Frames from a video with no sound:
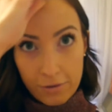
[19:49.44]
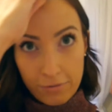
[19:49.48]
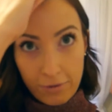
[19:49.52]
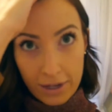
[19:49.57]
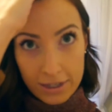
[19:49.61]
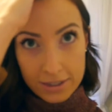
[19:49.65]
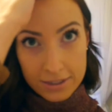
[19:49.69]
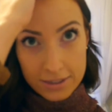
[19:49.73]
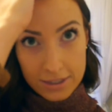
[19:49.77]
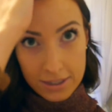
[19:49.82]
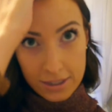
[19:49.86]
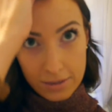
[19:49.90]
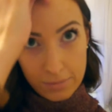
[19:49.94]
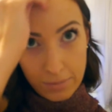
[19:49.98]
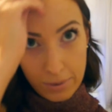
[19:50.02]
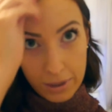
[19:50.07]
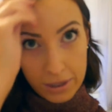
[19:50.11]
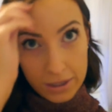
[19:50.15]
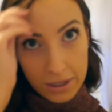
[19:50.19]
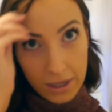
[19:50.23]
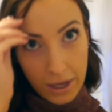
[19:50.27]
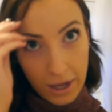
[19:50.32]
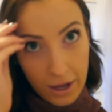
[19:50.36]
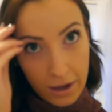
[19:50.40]
fancy,
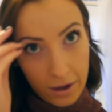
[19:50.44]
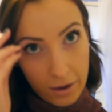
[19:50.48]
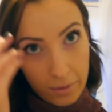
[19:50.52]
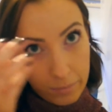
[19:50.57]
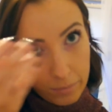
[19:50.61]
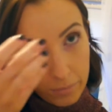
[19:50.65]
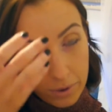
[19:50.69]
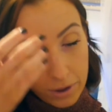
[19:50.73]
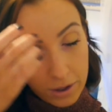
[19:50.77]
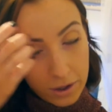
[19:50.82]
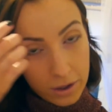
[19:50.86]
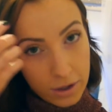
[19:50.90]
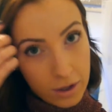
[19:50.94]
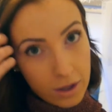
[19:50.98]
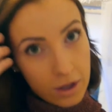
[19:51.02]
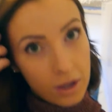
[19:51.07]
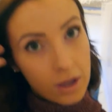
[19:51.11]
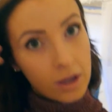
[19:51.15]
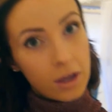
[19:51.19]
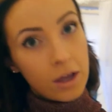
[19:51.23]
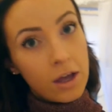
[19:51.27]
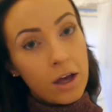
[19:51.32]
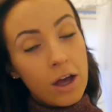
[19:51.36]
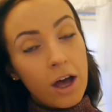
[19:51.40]
but yeah, I'm
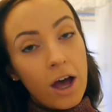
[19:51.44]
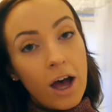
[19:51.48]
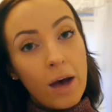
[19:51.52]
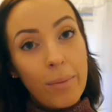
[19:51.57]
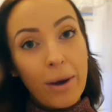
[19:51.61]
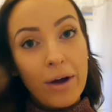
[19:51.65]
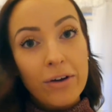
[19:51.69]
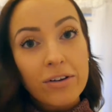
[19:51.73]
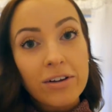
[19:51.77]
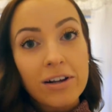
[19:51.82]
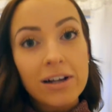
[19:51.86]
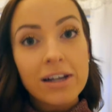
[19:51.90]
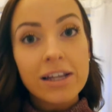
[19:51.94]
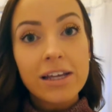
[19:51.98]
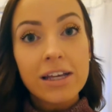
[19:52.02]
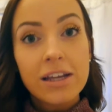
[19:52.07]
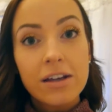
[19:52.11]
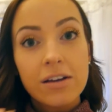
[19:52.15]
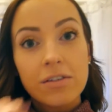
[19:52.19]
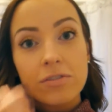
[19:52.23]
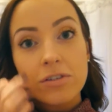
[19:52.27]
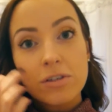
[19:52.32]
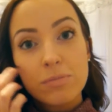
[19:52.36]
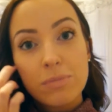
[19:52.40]
about to
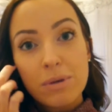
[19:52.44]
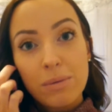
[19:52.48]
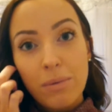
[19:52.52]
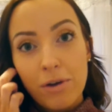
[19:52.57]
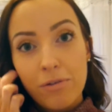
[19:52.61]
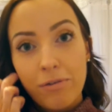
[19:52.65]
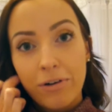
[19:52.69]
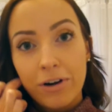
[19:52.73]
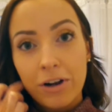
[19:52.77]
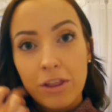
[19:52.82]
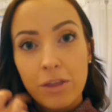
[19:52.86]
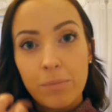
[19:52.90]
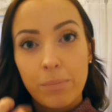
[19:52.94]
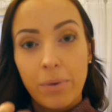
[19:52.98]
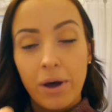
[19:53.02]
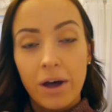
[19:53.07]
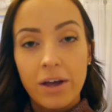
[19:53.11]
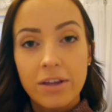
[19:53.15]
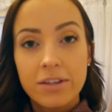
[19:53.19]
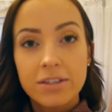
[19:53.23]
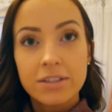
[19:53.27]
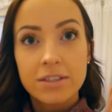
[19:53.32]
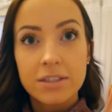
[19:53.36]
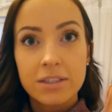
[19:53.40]
leave to meet my friend on the
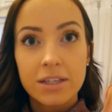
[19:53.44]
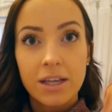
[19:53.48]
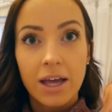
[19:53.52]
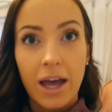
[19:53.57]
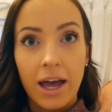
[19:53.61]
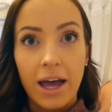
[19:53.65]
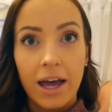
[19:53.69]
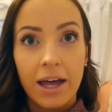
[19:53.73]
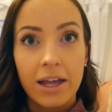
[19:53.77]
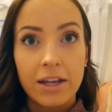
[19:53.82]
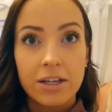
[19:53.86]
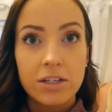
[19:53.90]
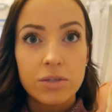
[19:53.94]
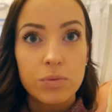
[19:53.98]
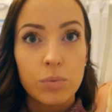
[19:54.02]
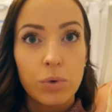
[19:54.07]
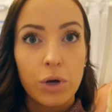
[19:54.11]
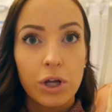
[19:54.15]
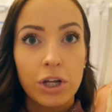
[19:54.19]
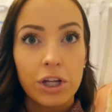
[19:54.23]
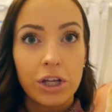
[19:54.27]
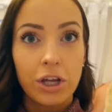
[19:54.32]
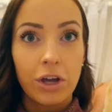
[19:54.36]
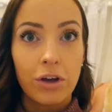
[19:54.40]
bus, and
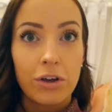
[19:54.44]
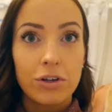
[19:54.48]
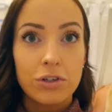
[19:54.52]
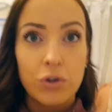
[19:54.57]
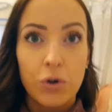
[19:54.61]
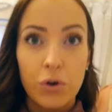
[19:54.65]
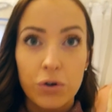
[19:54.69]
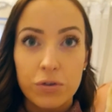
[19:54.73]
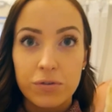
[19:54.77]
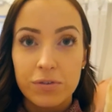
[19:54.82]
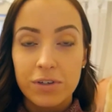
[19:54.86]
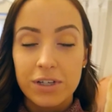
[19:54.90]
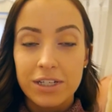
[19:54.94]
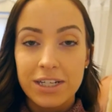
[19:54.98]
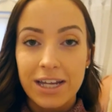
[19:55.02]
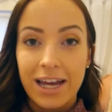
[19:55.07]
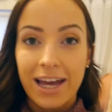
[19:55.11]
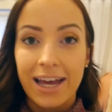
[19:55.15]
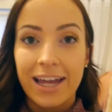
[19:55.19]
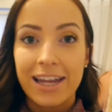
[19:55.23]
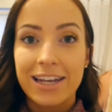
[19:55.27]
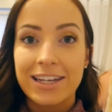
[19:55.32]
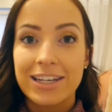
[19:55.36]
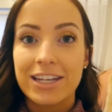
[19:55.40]
we're going to go into Oxford
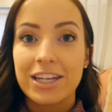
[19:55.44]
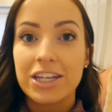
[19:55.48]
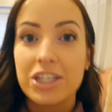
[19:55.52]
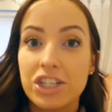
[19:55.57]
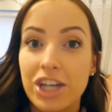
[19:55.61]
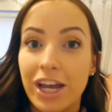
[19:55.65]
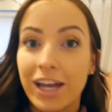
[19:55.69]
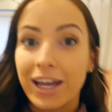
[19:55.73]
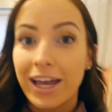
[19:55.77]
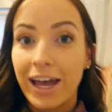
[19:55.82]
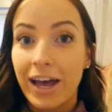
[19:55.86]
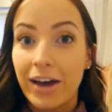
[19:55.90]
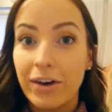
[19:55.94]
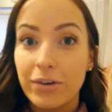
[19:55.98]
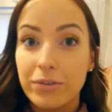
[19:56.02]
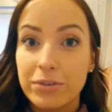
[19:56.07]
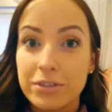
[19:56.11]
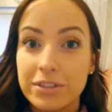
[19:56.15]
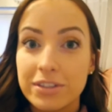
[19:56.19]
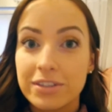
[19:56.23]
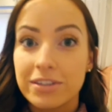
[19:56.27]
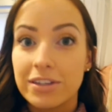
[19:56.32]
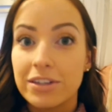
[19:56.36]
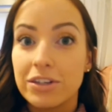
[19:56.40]
and check
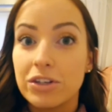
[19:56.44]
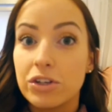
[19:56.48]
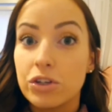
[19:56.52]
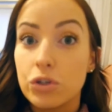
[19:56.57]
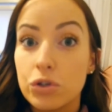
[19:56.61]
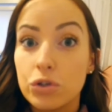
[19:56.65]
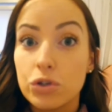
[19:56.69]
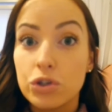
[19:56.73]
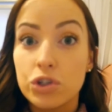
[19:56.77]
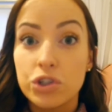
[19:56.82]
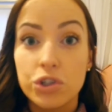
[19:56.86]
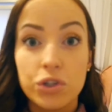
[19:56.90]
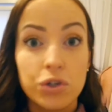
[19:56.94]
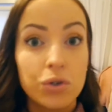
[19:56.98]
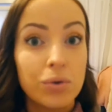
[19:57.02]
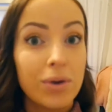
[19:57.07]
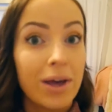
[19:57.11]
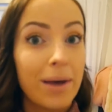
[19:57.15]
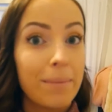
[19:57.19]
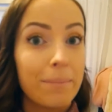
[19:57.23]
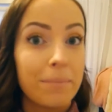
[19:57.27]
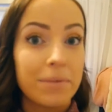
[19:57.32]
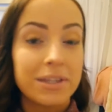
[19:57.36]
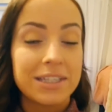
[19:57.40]
out the new shoe
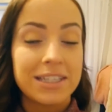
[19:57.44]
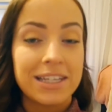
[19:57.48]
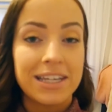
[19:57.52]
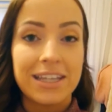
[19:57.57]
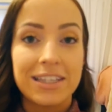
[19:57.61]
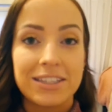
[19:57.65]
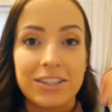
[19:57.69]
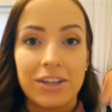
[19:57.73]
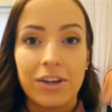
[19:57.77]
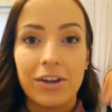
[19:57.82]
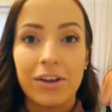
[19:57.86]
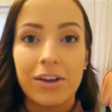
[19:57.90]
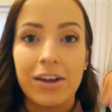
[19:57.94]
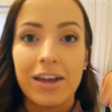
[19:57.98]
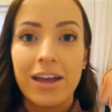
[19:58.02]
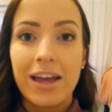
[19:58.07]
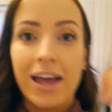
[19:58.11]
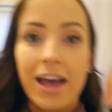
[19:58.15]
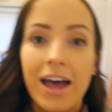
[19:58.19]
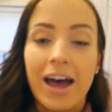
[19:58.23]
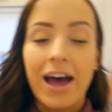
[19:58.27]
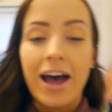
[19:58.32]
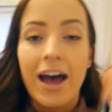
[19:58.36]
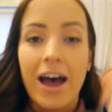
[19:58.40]
embassy, so
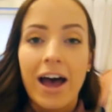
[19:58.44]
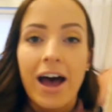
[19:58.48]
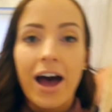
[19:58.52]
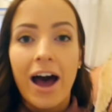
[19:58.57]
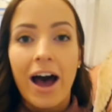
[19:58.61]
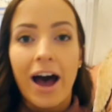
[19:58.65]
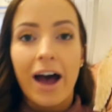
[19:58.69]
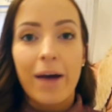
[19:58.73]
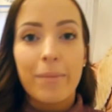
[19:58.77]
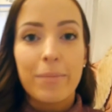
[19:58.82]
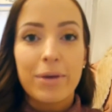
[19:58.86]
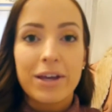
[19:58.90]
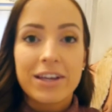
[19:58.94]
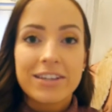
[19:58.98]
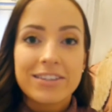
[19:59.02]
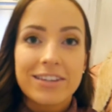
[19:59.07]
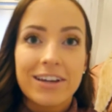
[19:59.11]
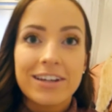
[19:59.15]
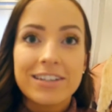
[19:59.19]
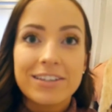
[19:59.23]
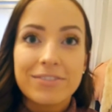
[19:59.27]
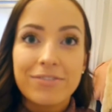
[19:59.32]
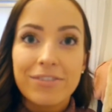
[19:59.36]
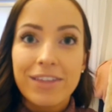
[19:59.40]
I'm
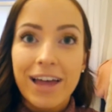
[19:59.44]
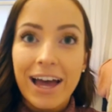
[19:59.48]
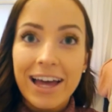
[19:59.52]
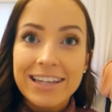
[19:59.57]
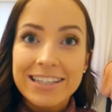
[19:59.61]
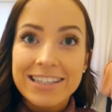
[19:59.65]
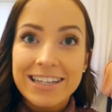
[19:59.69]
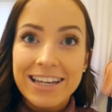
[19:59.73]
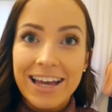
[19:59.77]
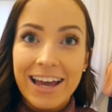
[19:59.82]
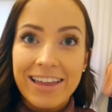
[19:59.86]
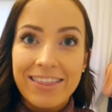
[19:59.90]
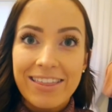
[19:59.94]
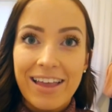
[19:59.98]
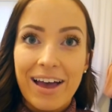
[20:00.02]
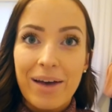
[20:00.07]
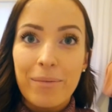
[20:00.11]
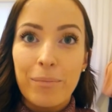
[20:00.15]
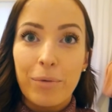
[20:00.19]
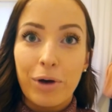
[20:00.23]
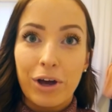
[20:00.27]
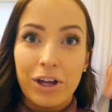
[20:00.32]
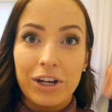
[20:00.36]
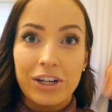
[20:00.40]
excited for that. And
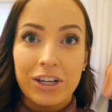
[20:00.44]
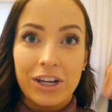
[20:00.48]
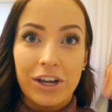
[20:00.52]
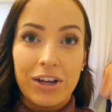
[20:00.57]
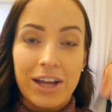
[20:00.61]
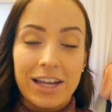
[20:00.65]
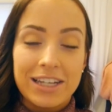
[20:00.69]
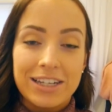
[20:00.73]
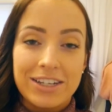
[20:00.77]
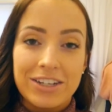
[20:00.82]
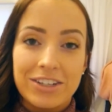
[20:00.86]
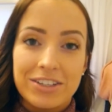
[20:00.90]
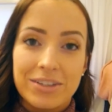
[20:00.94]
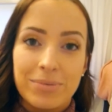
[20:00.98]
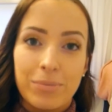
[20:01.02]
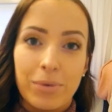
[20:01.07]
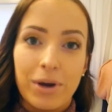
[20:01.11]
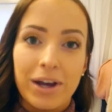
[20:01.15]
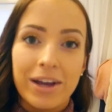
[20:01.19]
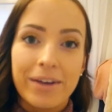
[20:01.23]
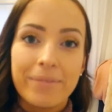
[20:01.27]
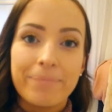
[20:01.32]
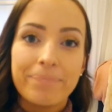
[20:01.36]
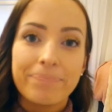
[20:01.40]
then we're going to go get dinner
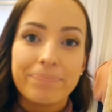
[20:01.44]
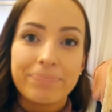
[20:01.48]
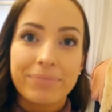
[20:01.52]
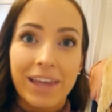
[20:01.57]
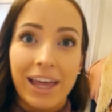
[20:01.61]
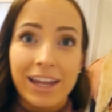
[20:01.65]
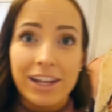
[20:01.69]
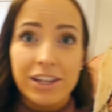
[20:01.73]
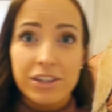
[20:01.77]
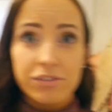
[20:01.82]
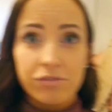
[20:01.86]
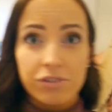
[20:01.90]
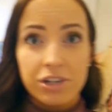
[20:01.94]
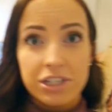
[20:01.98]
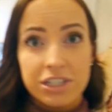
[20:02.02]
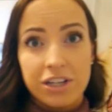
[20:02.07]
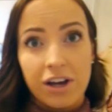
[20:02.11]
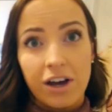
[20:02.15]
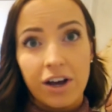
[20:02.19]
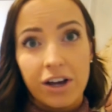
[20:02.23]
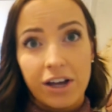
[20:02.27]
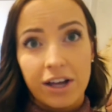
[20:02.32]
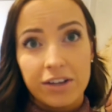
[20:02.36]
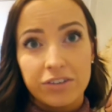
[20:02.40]
somewhere, and it's really
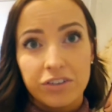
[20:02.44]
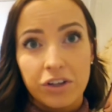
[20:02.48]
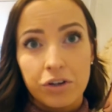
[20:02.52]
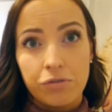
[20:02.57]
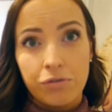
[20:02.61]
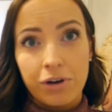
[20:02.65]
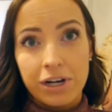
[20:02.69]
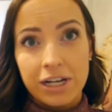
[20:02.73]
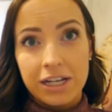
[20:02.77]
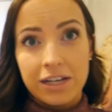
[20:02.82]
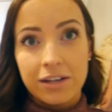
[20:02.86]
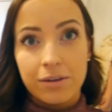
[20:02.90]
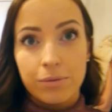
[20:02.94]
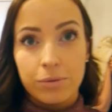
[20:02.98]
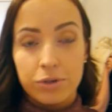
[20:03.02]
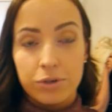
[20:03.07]
dark outside already,